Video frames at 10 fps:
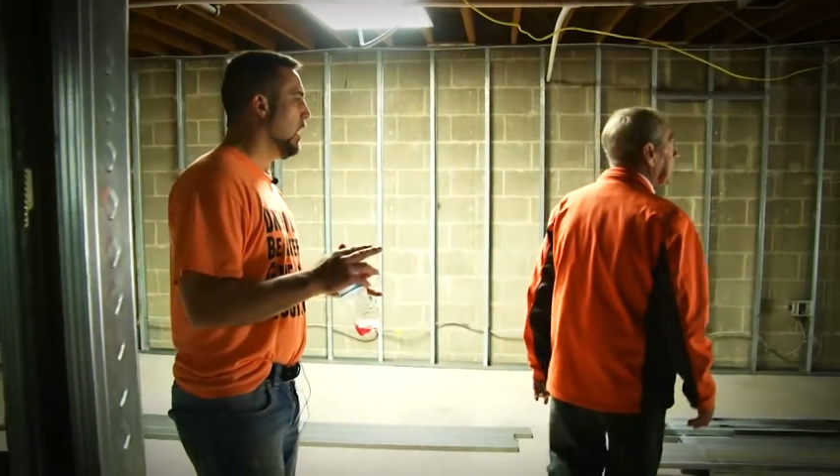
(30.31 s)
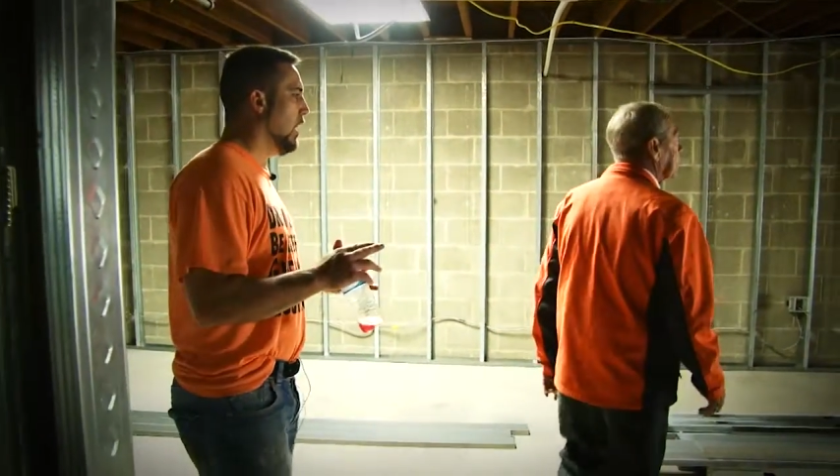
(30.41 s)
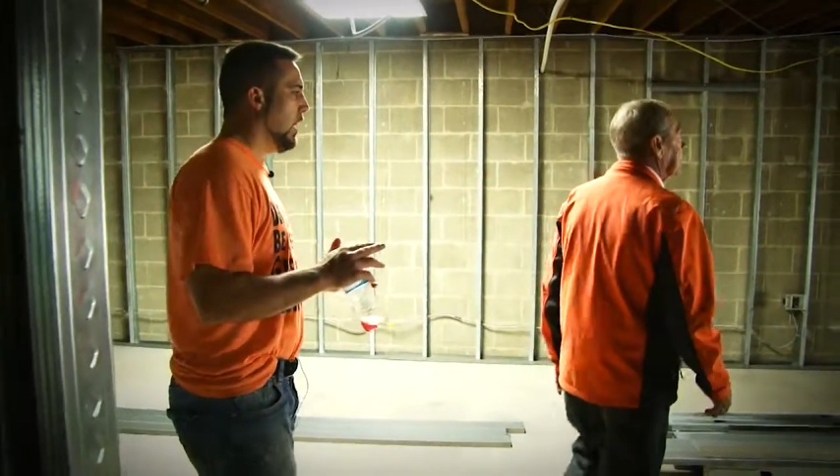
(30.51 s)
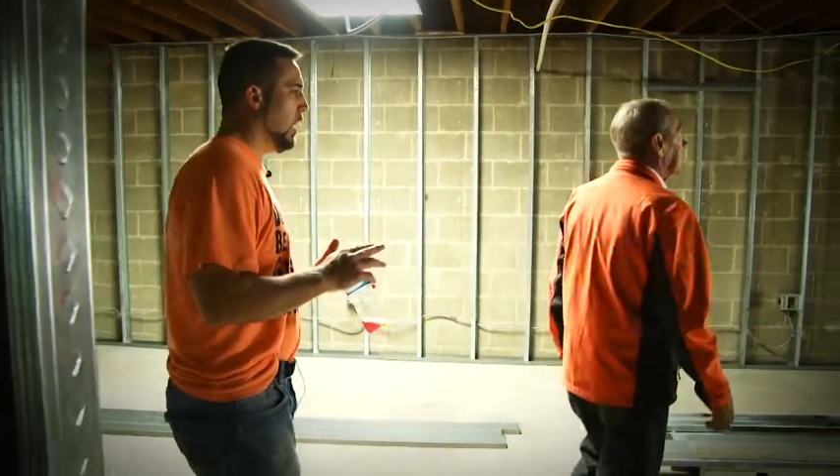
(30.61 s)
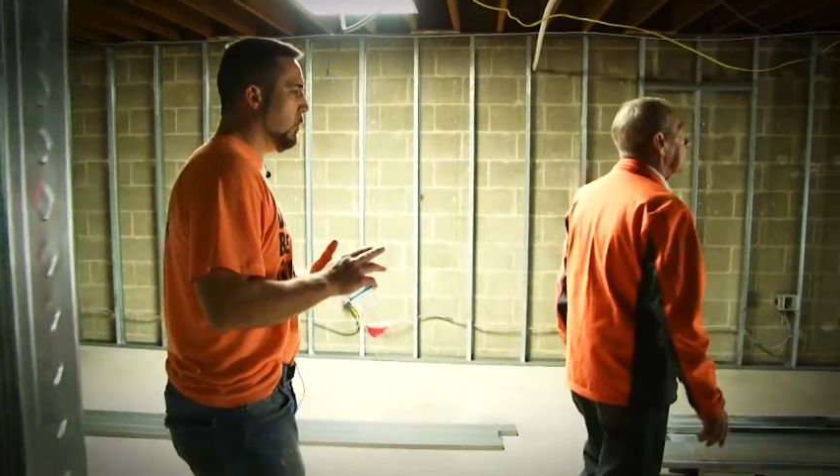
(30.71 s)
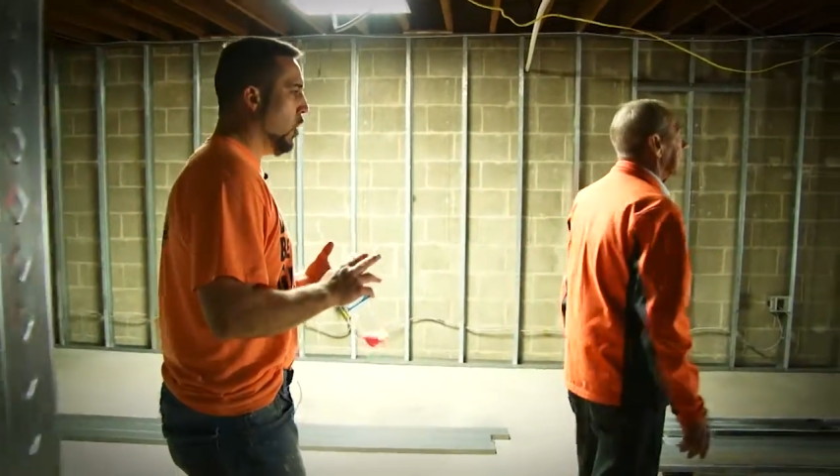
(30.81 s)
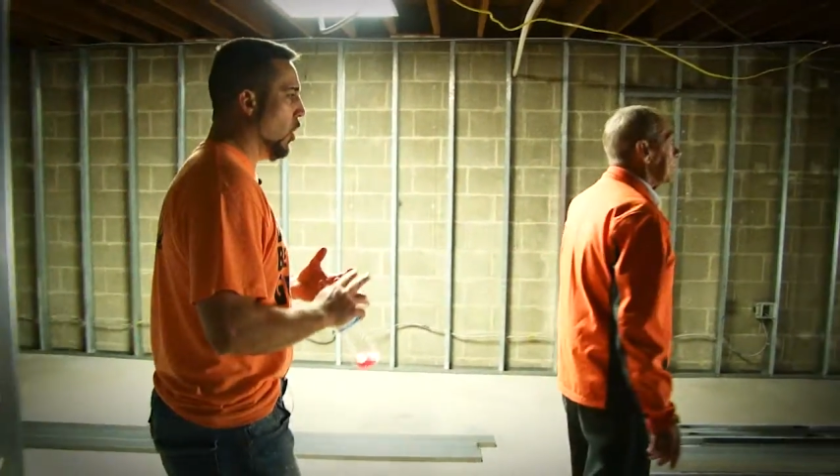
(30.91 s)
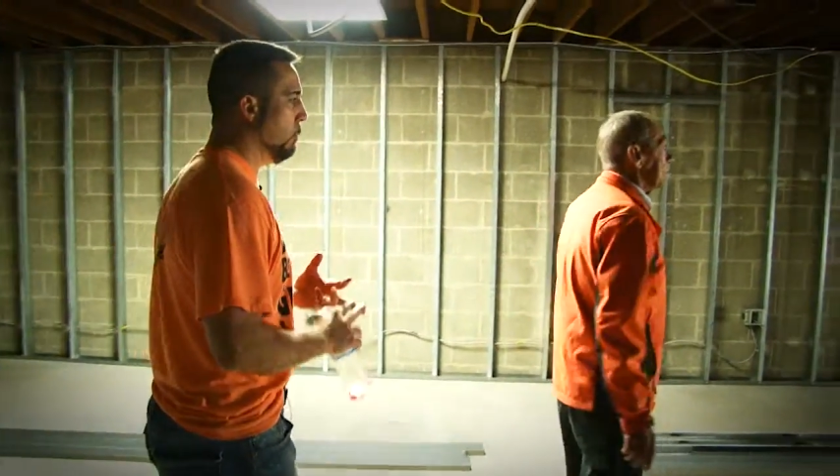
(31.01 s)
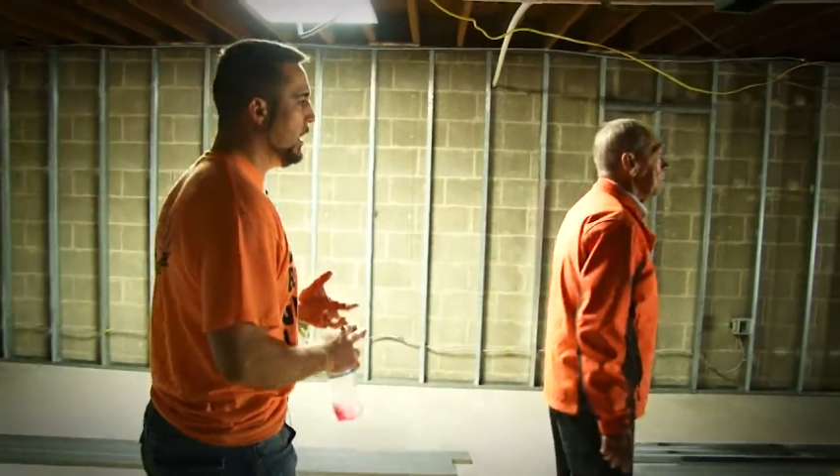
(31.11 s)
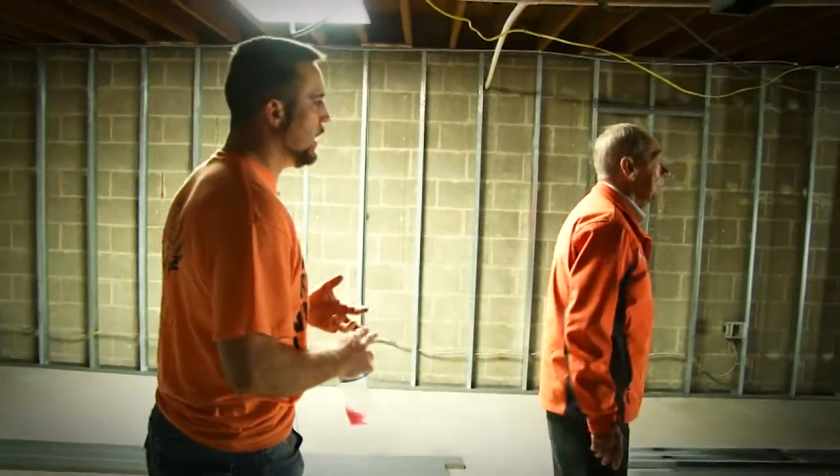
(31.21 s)
um,
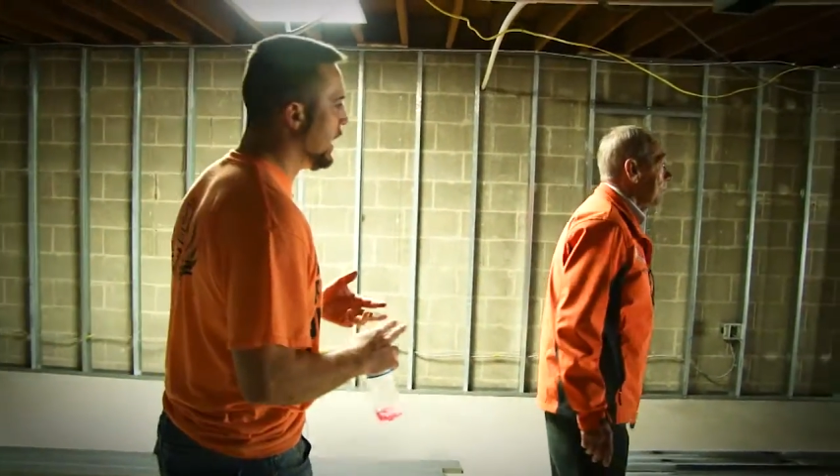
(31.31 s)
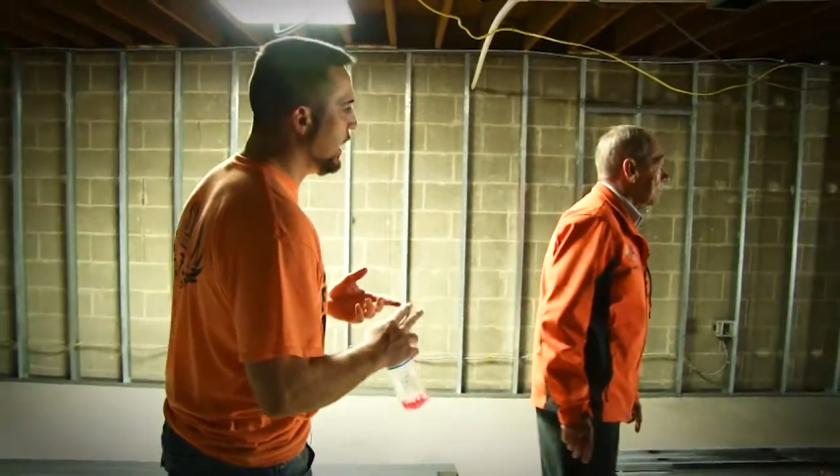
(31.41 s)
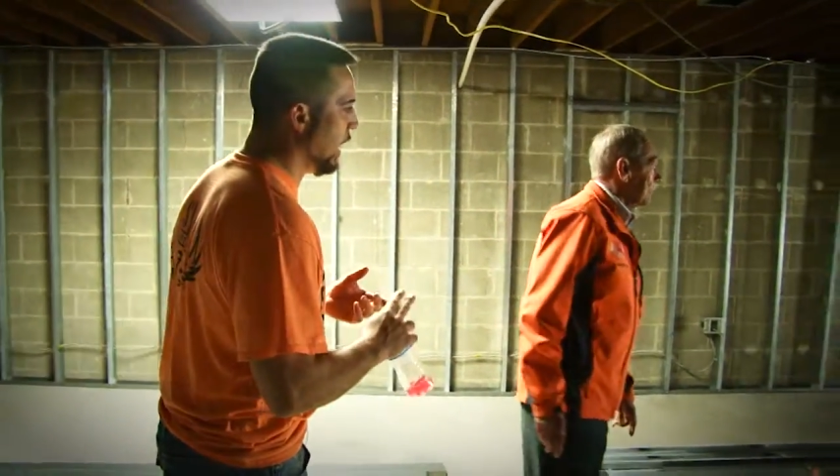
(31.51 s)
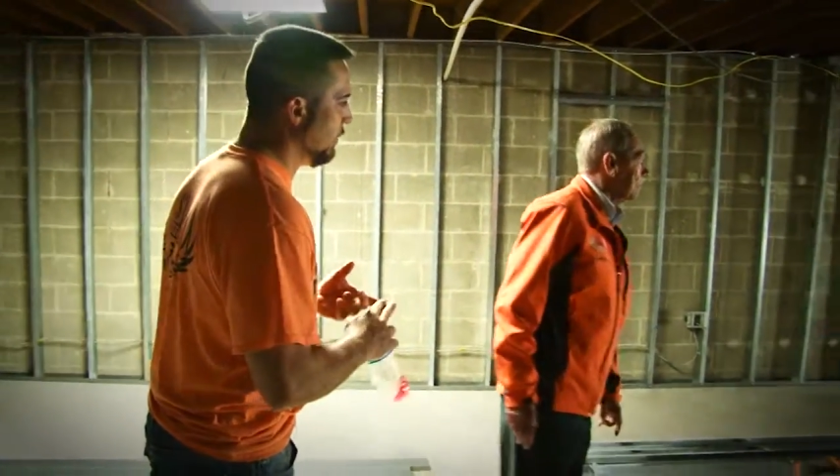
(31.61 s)
all billing,